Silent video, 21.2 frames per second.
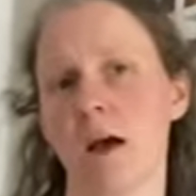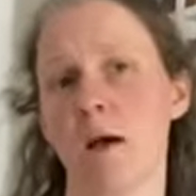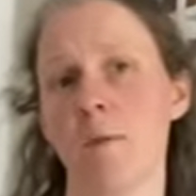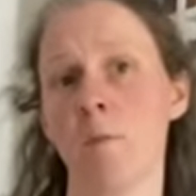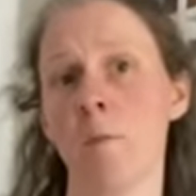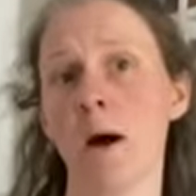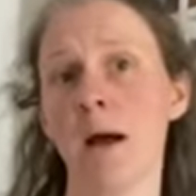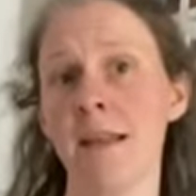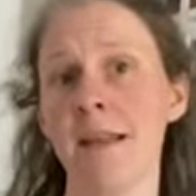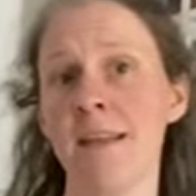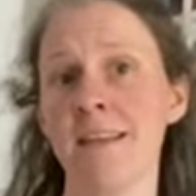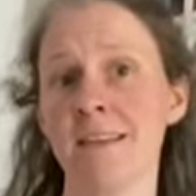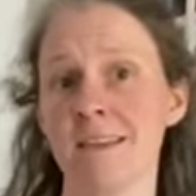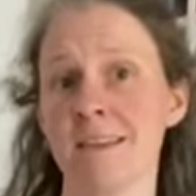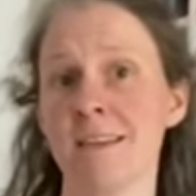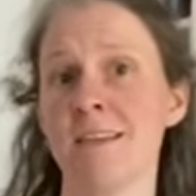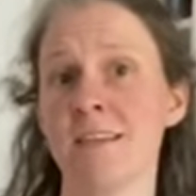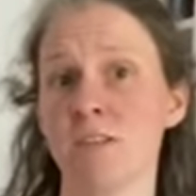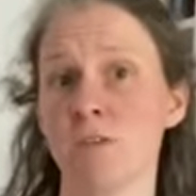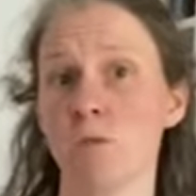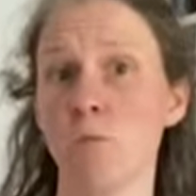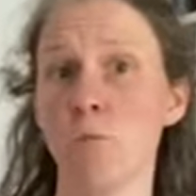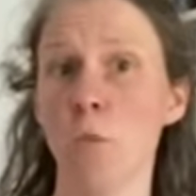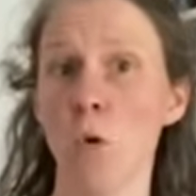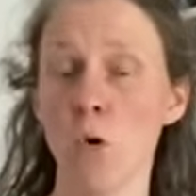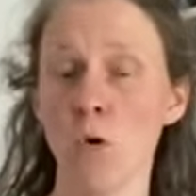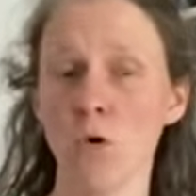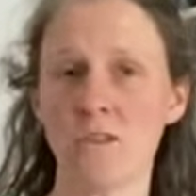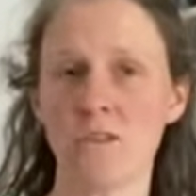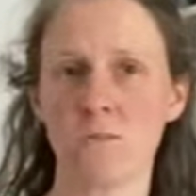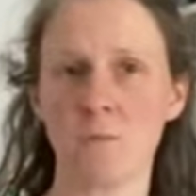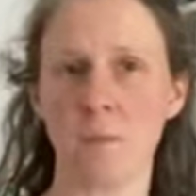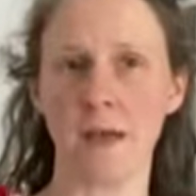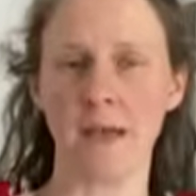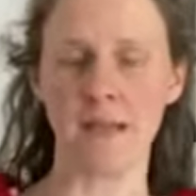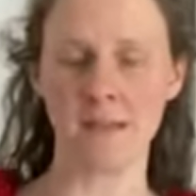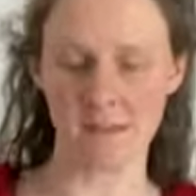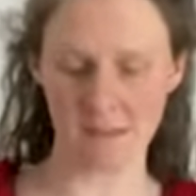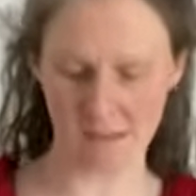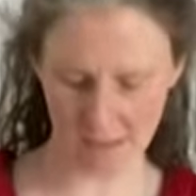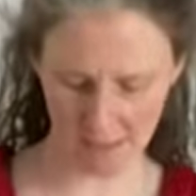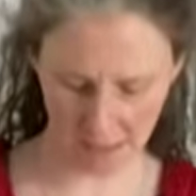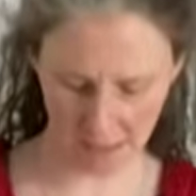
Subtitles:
I might need a little more space,